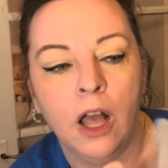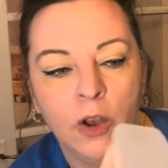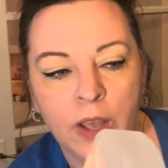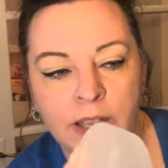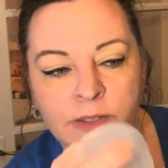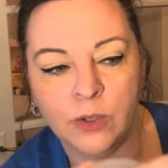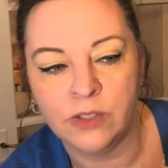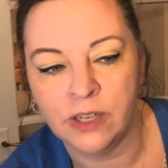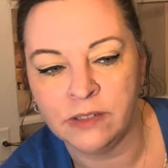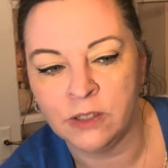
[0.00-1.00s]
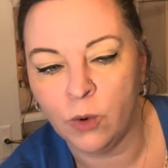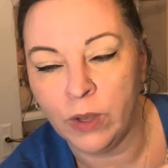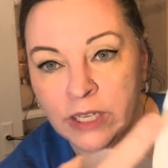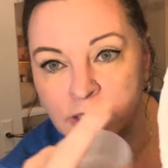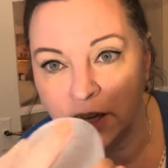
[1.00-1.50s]
Okay, so it doesn't
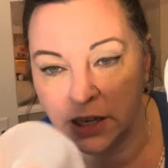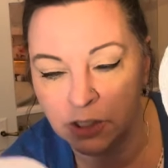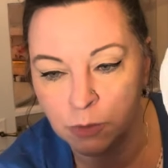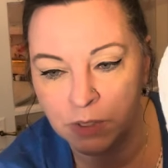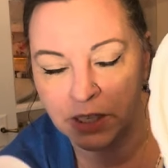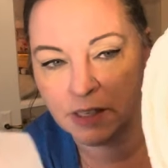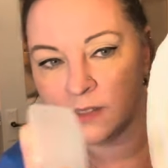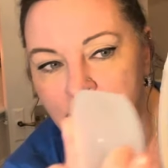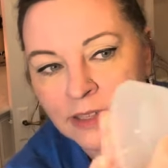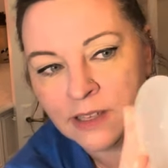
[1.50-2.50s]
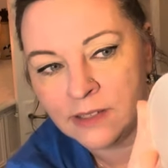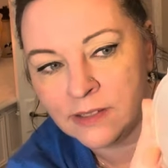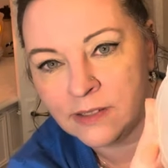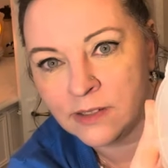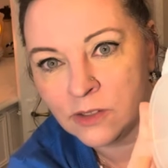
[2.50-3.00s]
quite touch because
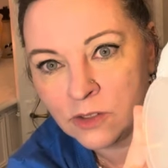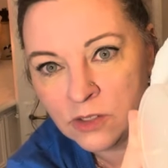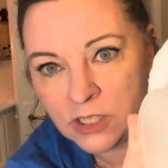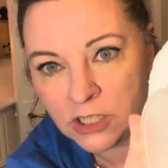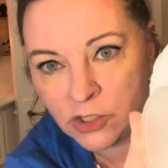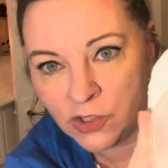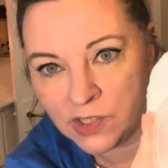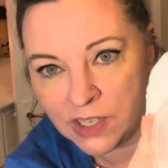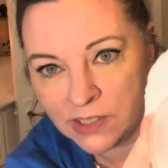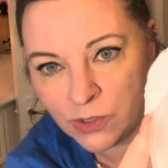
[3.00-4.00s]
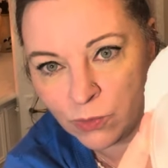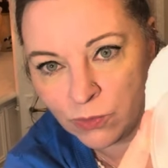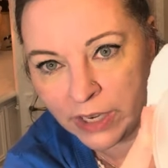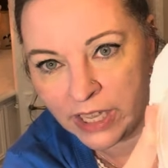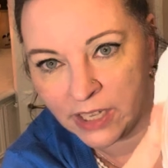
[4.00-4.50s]
this dish sits
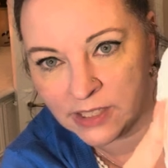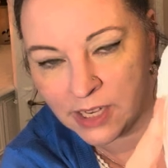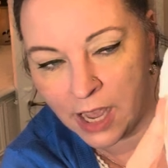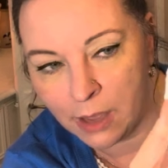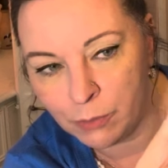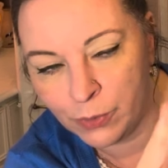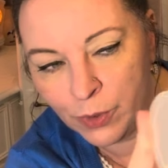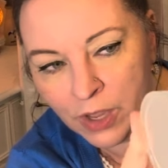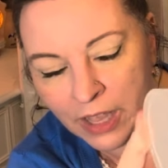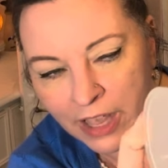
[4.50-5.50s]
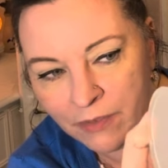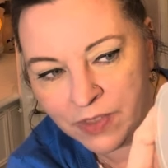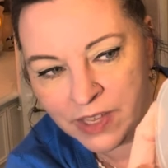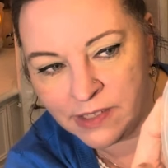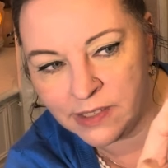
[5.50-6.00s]
right on top. If
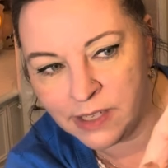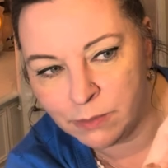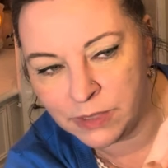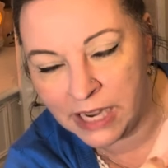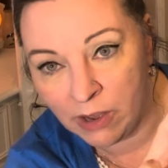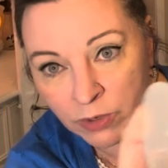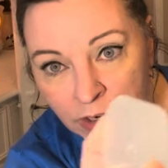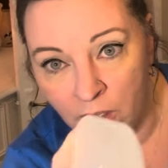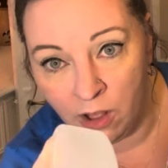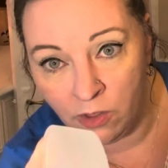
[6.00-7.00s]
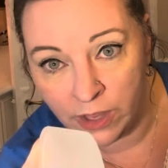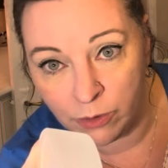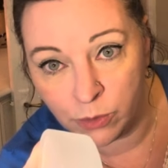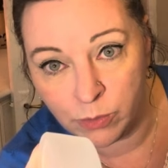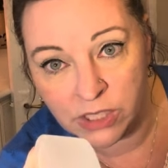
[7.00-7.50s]
this dipped down at all, it
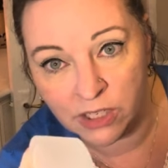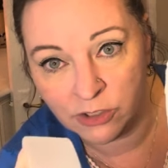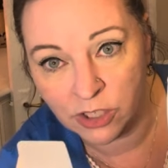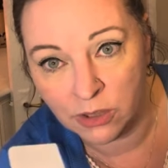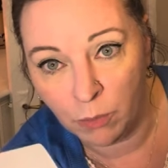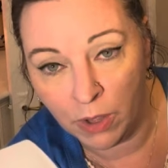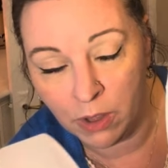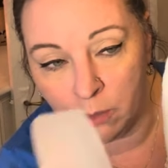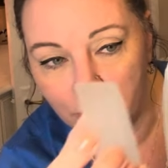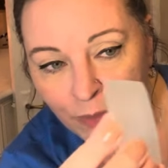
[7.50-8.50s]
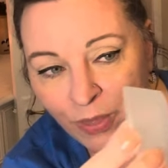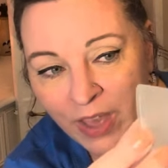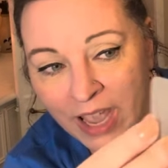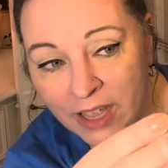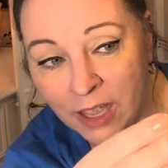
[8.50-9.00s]
would be touching the bulb.
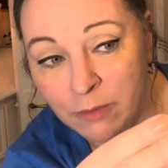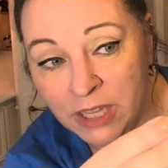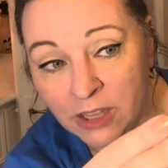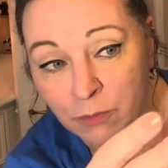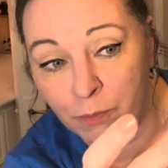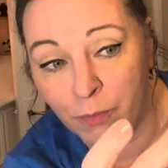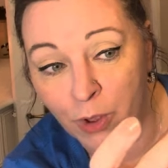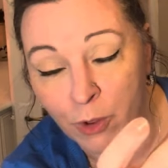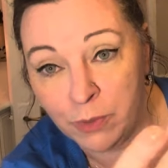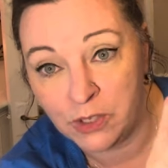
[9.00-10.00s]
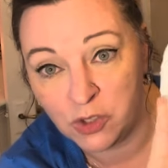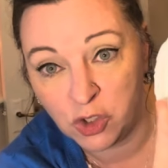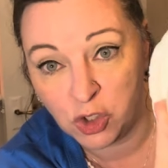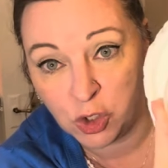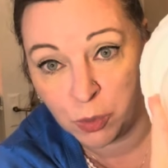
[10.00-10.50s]
That, I mean, the bulb is
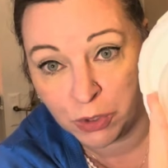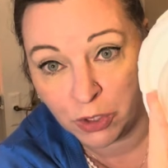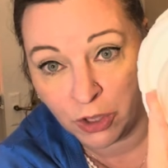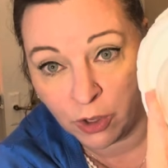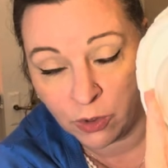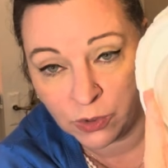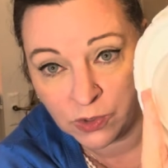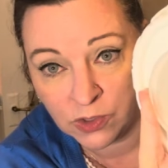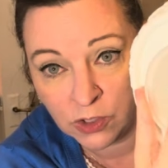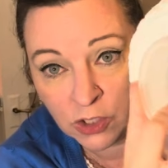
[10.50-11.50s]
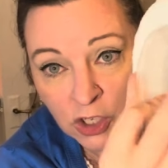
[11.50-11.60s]
super close